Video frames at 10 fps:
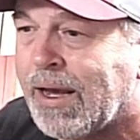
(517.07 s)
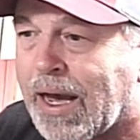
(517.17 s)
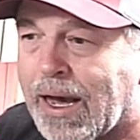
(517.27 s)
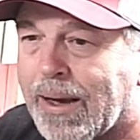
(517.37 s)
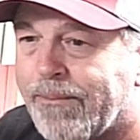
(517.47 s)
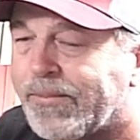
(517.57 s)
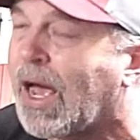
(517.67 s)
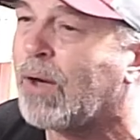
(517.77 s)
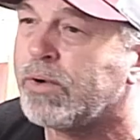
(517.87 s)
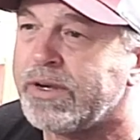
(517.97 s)

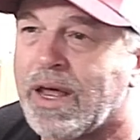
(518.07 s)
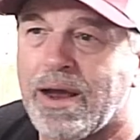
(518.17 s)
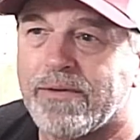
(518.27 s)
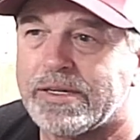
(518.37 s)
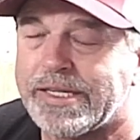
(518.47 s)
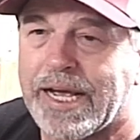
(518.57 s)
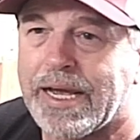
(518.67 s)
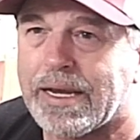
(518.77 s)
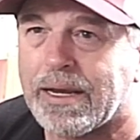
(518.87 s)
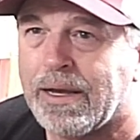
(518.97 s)
I would never take,